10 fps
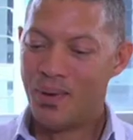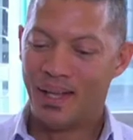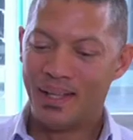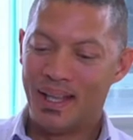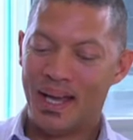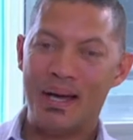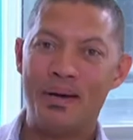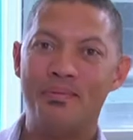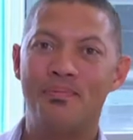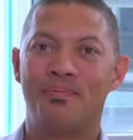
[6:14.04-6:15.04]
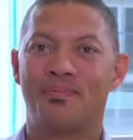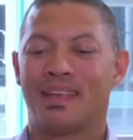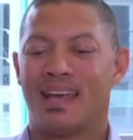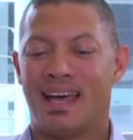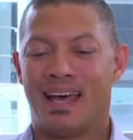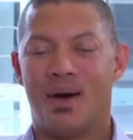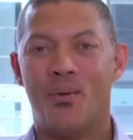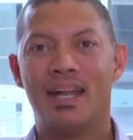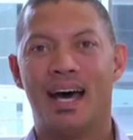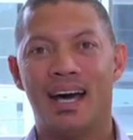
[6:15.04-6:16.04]
Well,
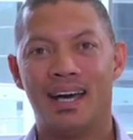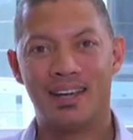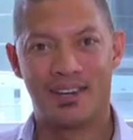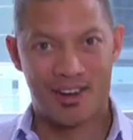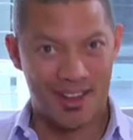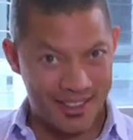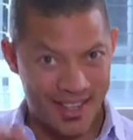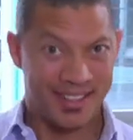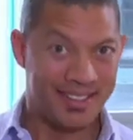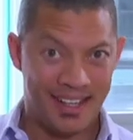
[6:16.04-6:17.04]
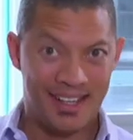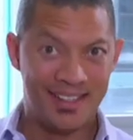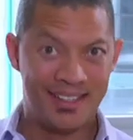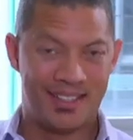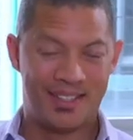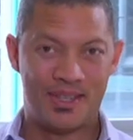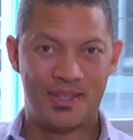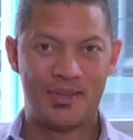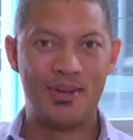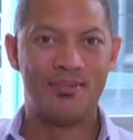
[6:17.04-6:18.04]
when I contacted Neale
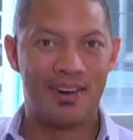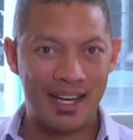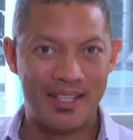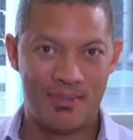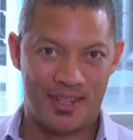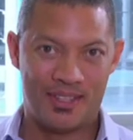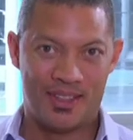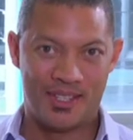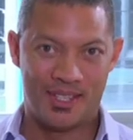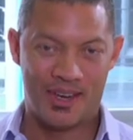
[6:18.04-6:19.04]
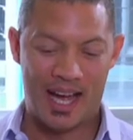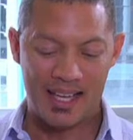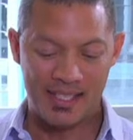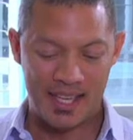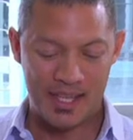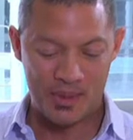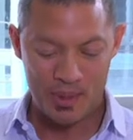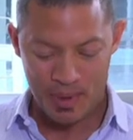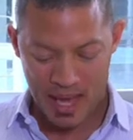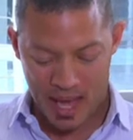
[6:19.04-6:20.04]
to invite him onto the show, I said to
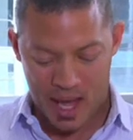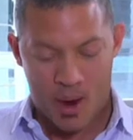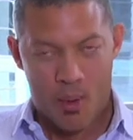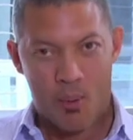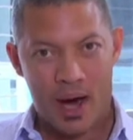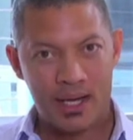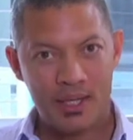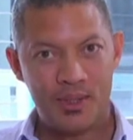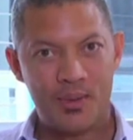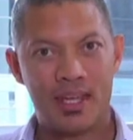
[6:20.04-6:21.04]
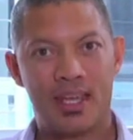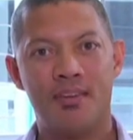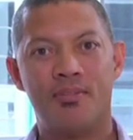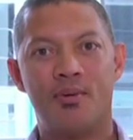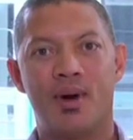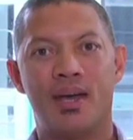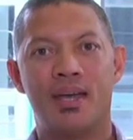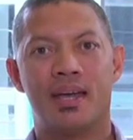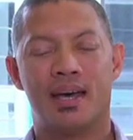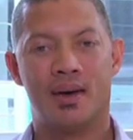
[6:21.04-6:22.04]
him, why don't we give
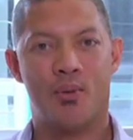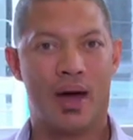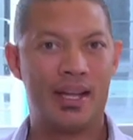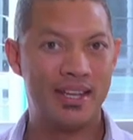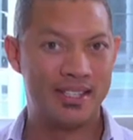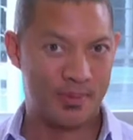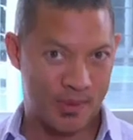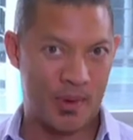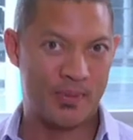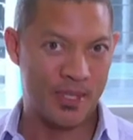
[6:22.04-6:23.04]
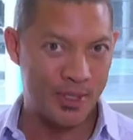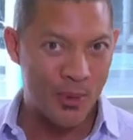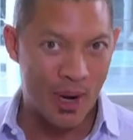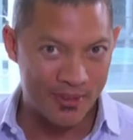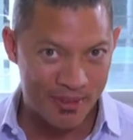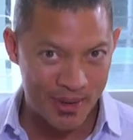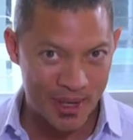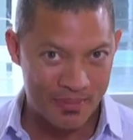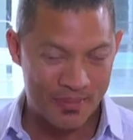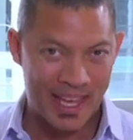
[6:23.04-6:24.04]
away a 1-year subscription to one viewer?